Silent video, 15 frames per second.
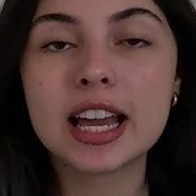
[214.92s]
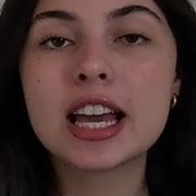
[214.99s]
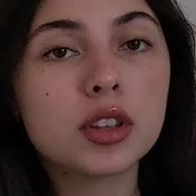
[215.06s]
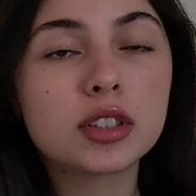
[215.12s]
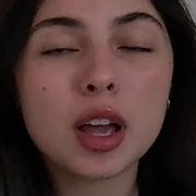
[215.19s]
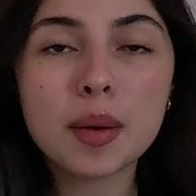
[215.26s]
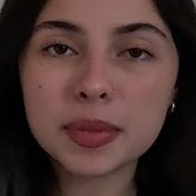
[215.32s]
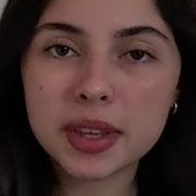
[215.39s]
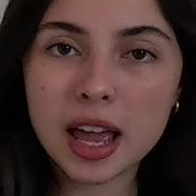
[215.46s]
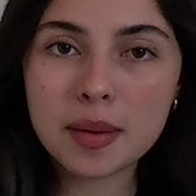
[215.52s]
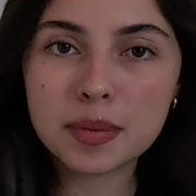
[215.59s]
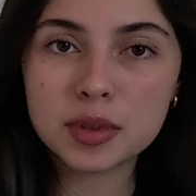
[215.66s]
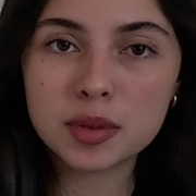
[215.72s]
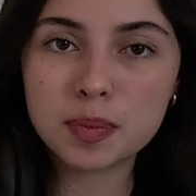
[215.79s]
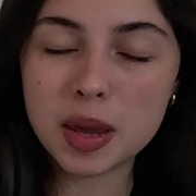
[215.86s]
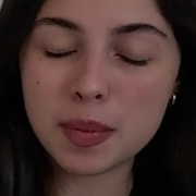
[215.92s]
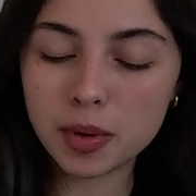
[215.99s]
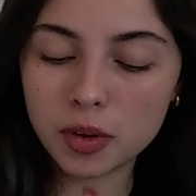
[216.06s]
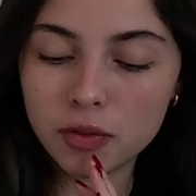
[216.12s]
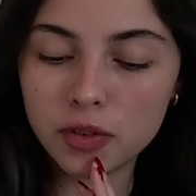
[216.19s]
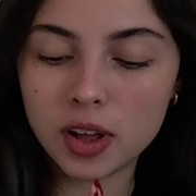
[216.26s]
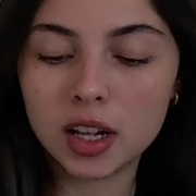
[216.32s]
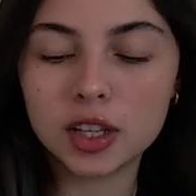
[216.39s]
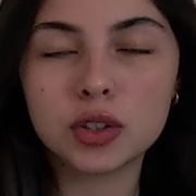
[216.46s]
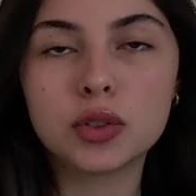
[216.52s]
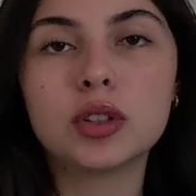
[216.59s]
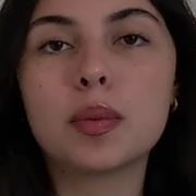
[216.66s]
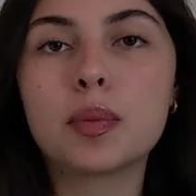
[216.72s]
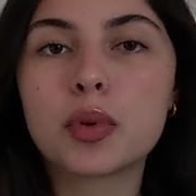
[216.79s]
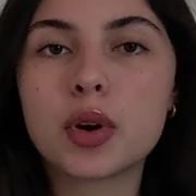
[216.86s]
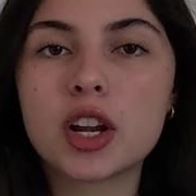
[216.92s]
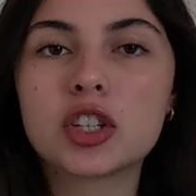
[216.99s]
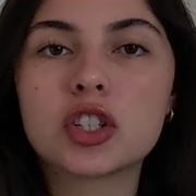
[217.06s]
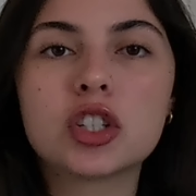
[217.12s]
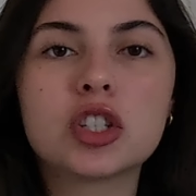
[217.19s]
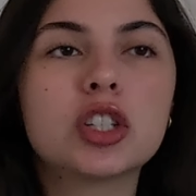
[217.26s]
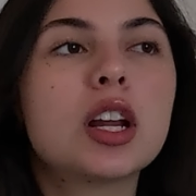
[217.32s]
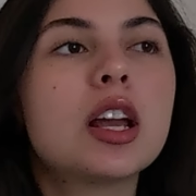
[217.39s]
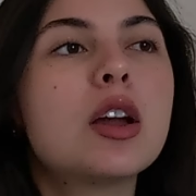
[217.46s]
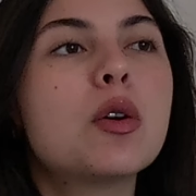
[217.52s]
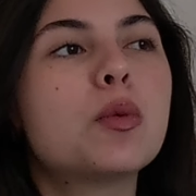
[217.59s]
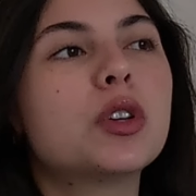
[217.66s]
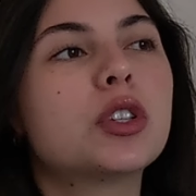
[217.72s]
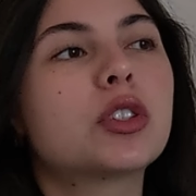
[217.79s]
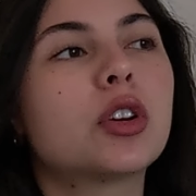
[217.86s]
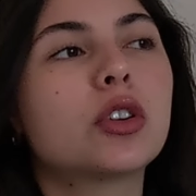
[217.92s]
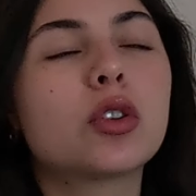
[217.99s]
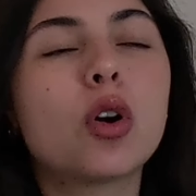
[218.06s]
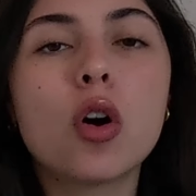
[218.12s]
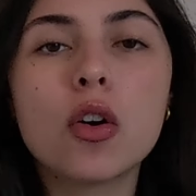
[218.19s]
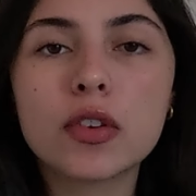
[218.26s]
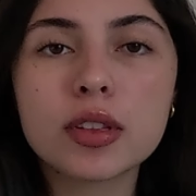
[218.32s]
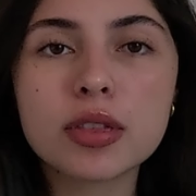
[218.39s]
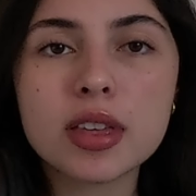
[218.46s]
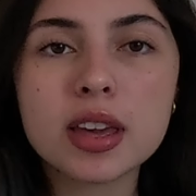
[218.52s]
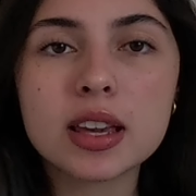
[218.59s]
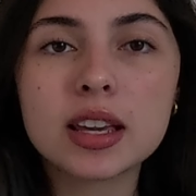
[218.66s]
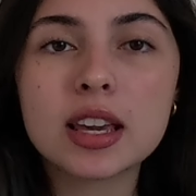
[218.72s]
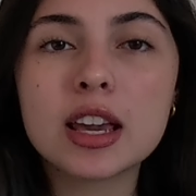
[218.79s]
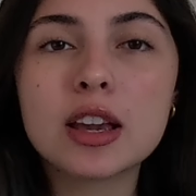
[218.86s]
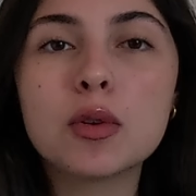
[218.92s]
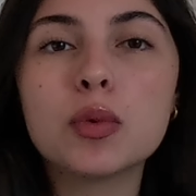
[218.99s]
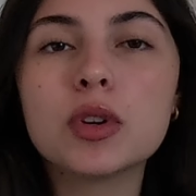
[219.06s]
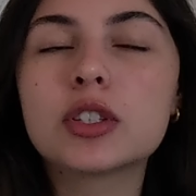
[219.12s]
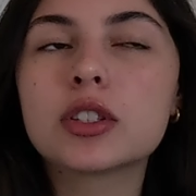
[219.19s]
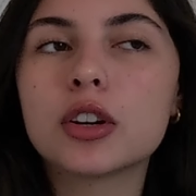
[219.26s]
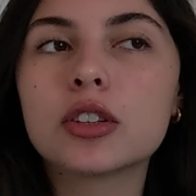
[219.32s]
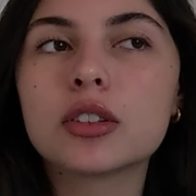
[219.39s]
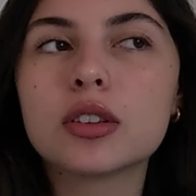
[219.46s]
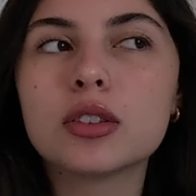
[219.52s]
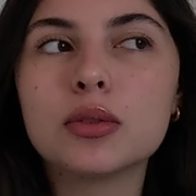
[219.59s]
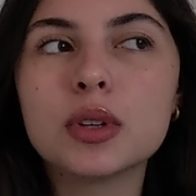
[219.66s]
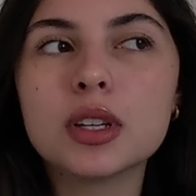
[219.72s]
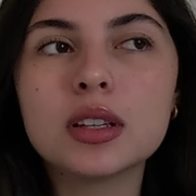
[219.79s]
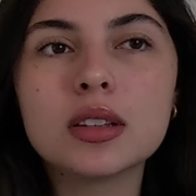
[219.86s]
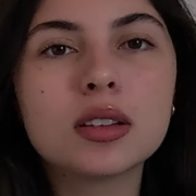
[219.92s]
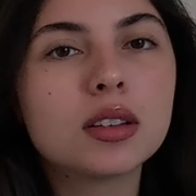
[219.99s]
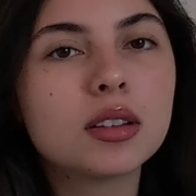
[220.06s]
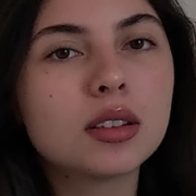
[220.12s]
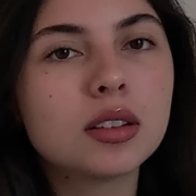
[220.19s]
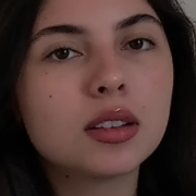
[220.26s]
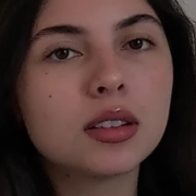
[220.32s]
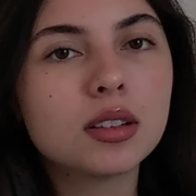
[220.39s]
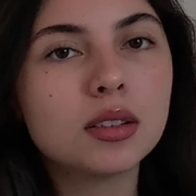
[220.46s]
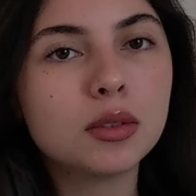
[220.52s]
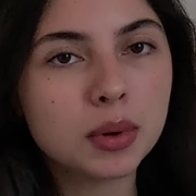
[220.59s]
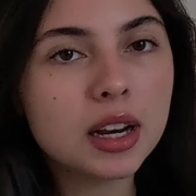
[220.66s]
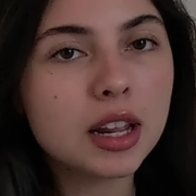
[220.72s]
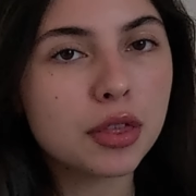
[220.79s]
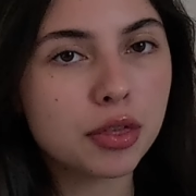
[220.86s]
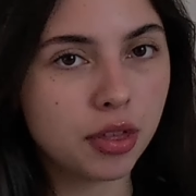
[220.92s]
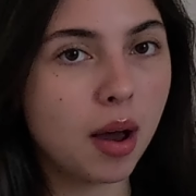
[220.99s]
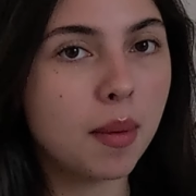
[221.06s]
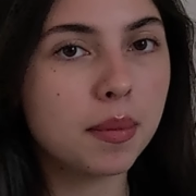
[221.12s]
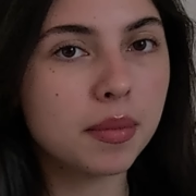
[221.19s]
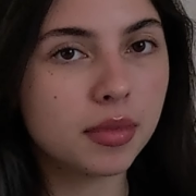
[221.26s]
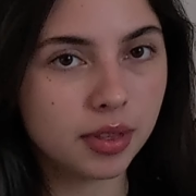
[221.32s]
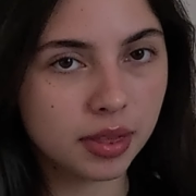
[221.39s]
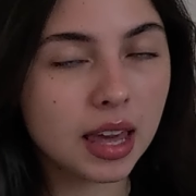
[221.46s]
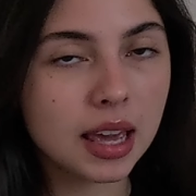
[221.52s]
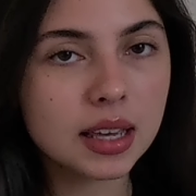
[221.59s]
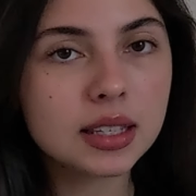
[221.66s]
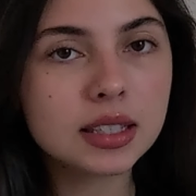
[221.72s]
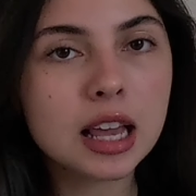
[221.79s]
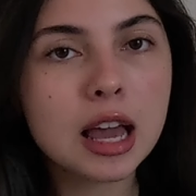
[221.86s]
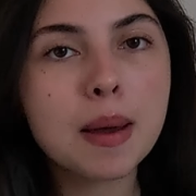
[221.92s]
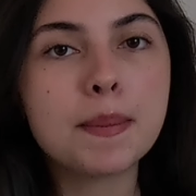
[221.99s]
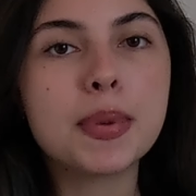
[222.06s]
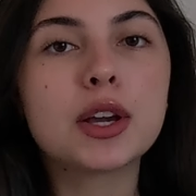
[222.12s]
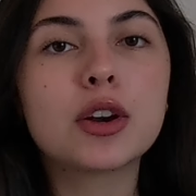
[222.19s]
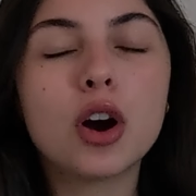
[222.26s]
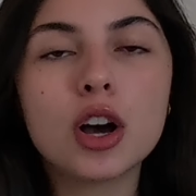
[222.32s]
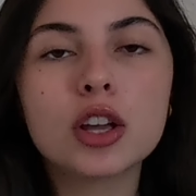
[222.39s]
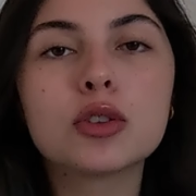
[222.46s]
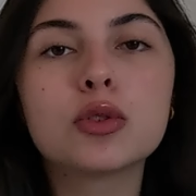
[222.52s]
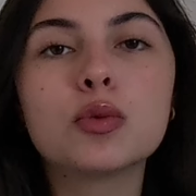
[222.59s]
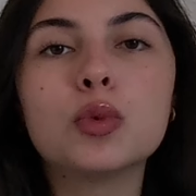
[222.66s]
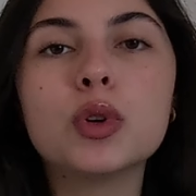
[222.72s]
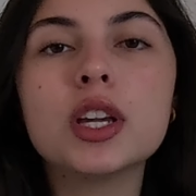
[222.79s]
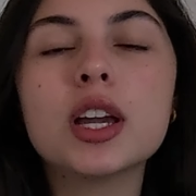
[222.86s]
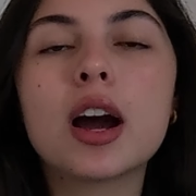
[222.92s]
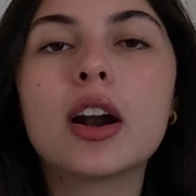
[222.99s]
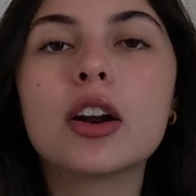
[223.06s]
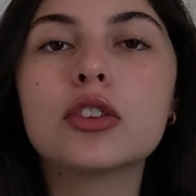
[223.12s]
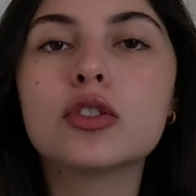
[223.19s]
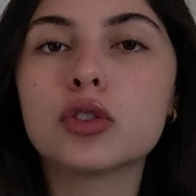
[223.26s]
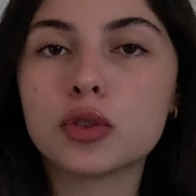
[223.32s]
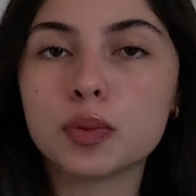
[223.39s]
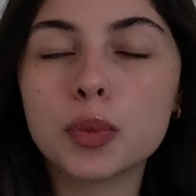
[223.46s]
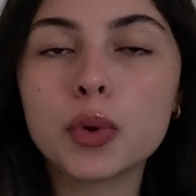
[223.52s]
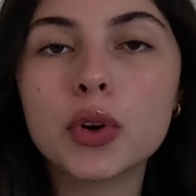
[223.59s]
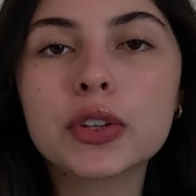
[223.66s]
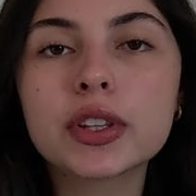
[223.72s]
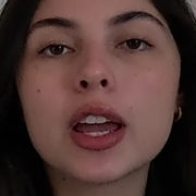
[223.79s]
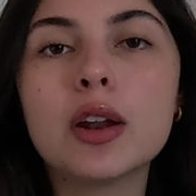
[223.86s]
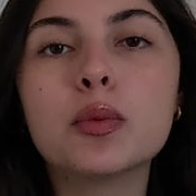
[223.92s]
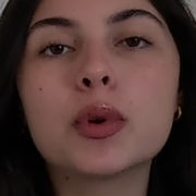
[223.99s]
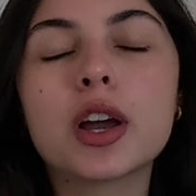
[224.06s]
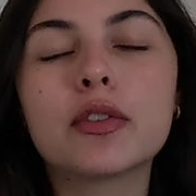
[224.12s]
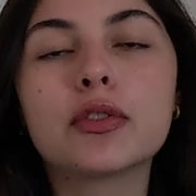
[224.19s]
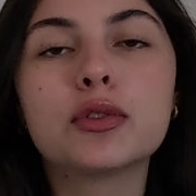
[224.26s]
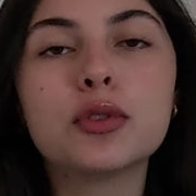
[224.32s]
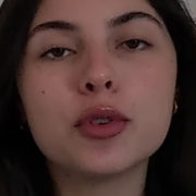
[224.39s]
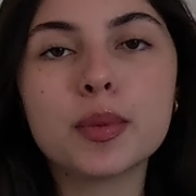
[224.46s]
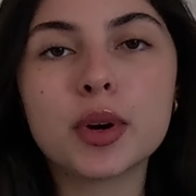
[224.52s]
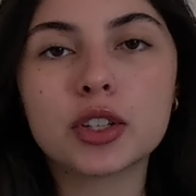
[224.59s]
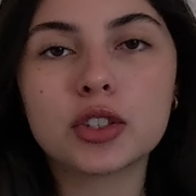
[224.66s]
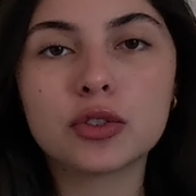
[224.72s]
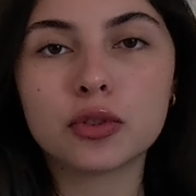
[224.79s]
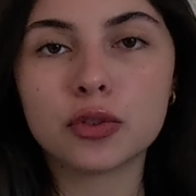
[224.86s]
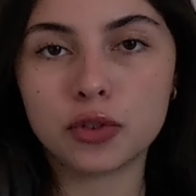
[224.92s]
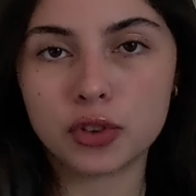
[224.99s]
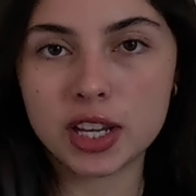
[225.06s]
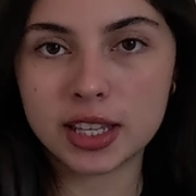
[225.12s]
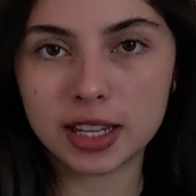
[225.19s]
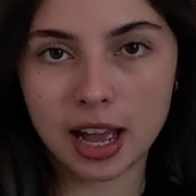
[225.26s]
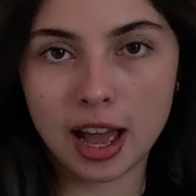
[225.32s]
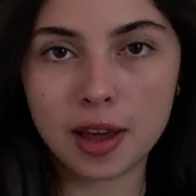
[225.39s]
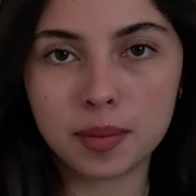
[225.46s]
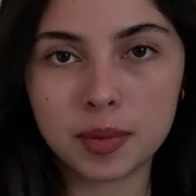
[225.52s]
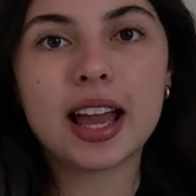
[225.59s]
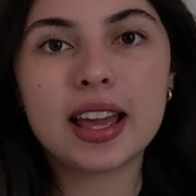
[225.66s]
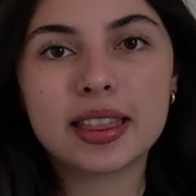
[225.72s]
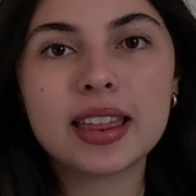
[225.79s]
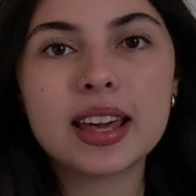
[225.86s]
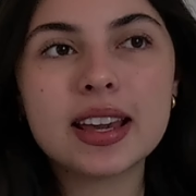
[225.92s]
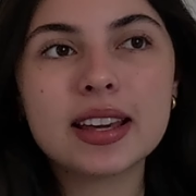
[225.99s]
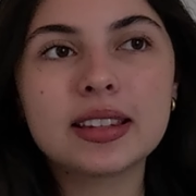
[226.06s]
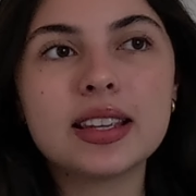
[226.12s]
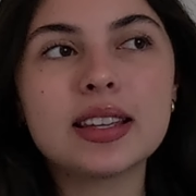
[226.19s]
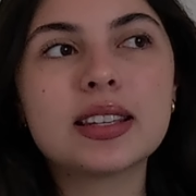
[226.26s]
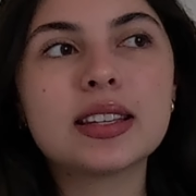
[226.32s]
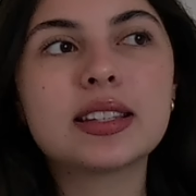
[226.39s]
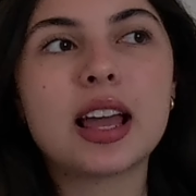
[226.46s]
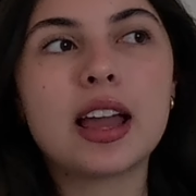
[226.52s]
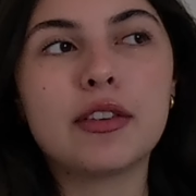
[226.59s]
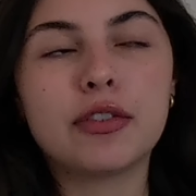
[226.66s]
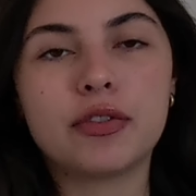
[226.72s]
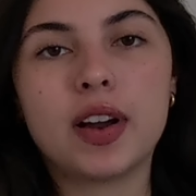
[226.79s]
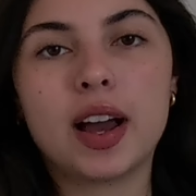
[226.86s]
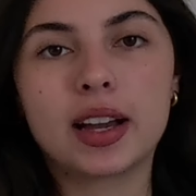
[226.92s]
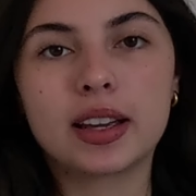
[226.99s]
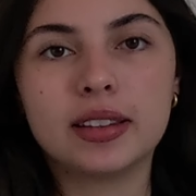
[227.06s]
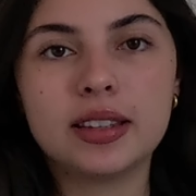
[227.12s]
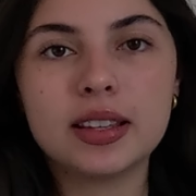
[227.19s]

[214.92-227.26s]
Sometimes people fall into depression, we start overthinking, we start doing really dumb things because we are just bored and we have too much free time. I think this is a fact.